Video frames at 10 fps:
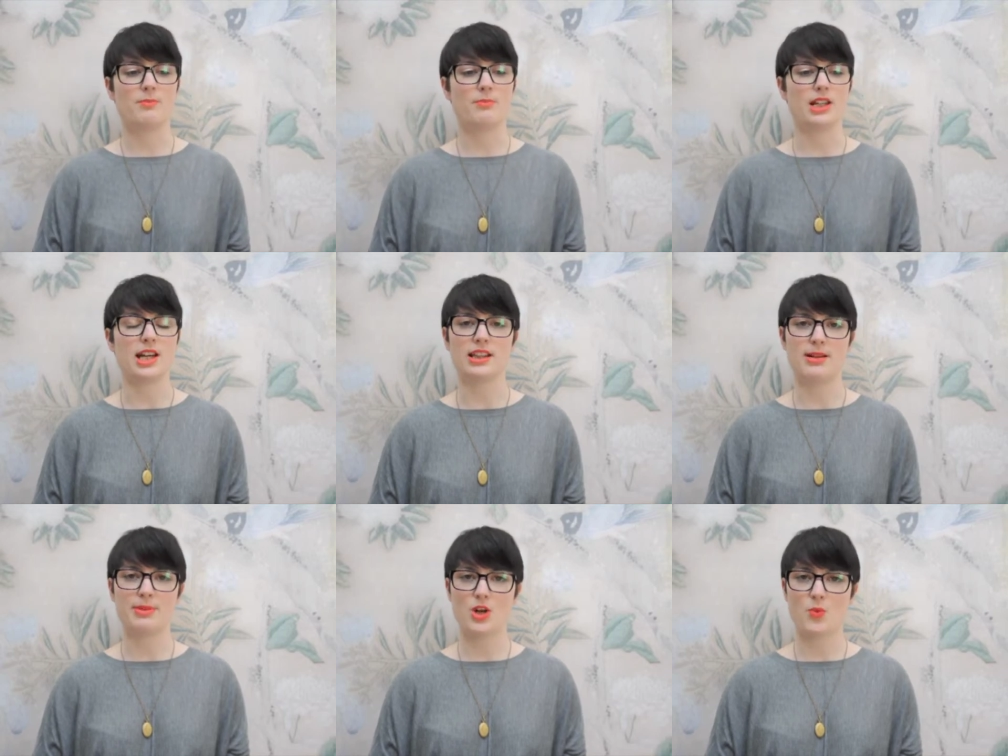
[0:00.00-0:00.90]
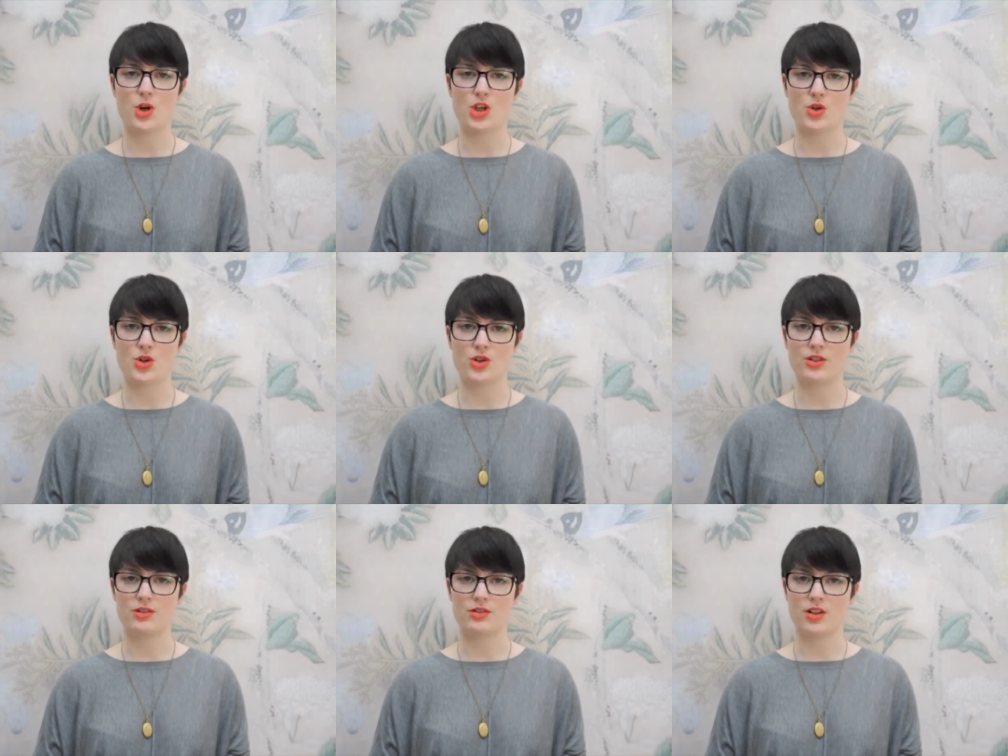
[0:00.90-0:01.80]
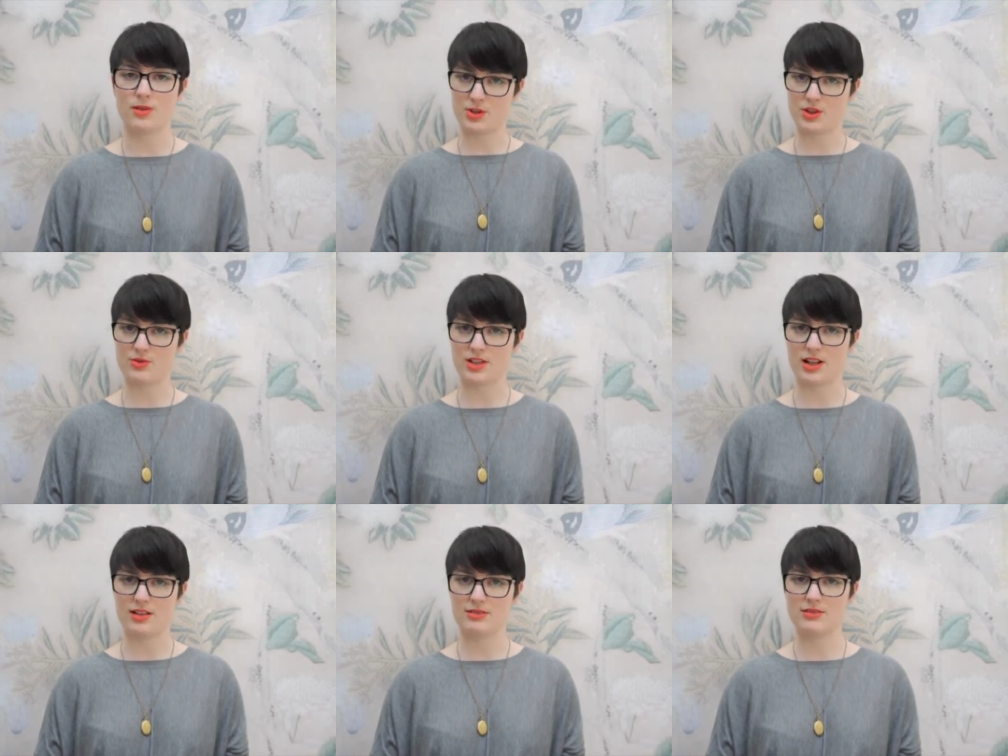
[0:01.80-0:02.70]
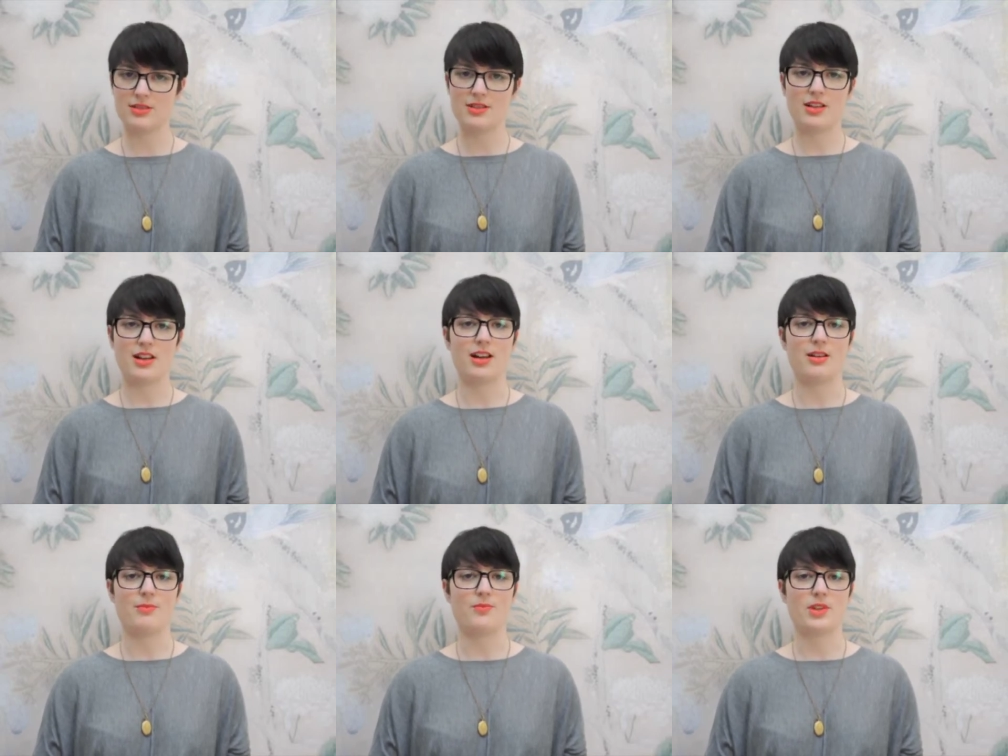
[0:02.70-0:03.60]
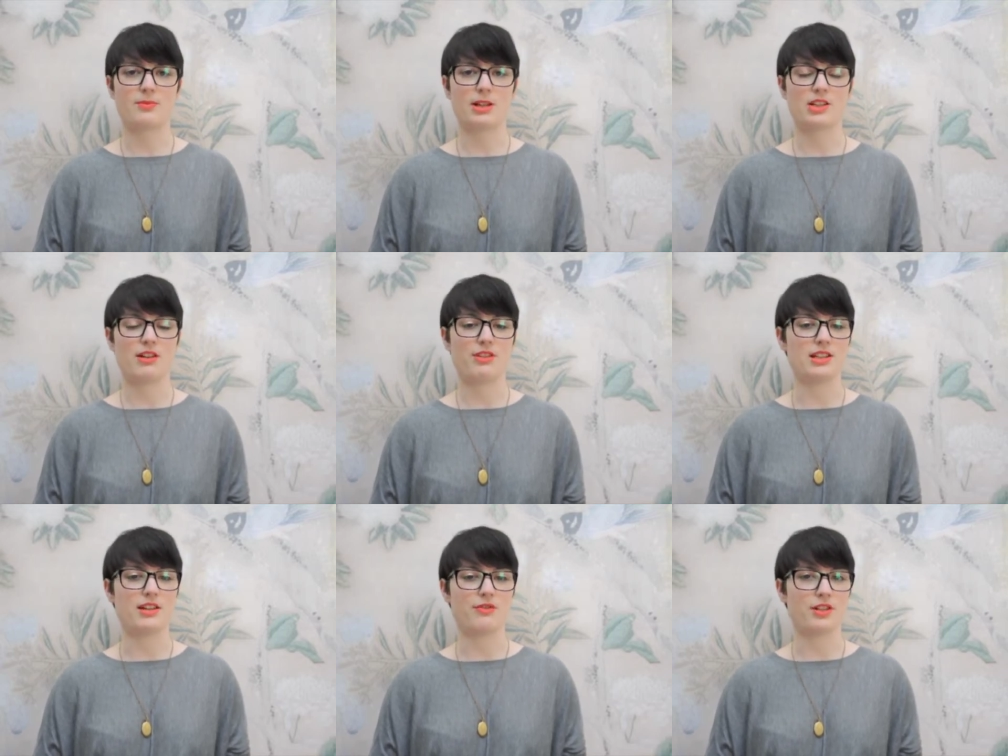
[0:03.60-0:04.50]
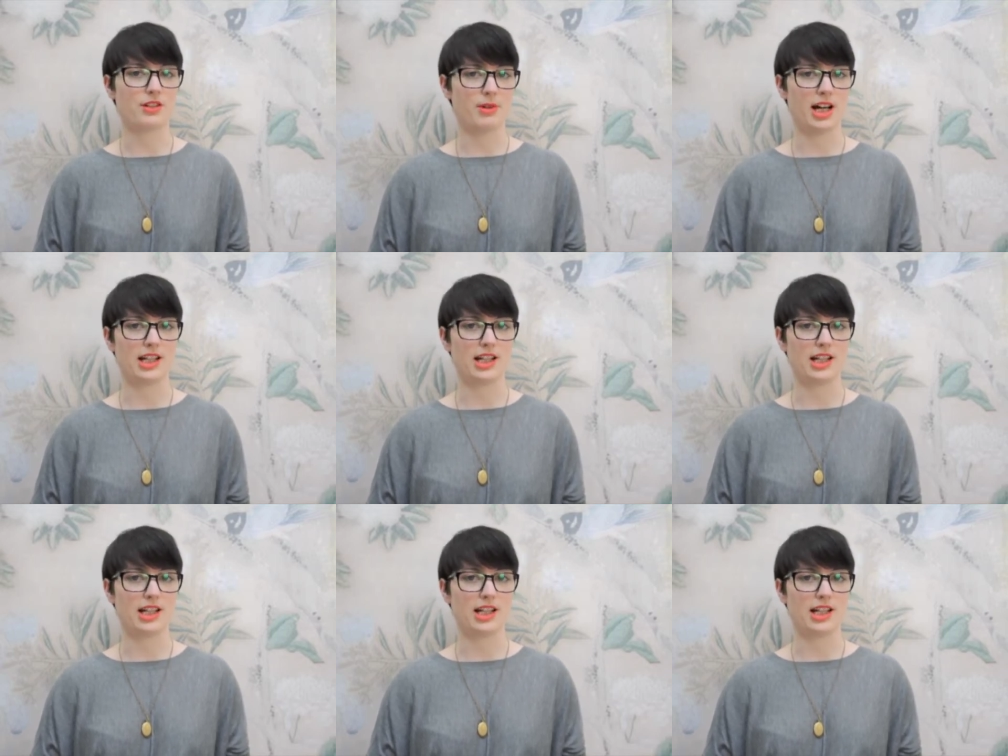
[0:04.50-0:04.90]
But yeah, let me know what your top tools are, especially if they're different to mine.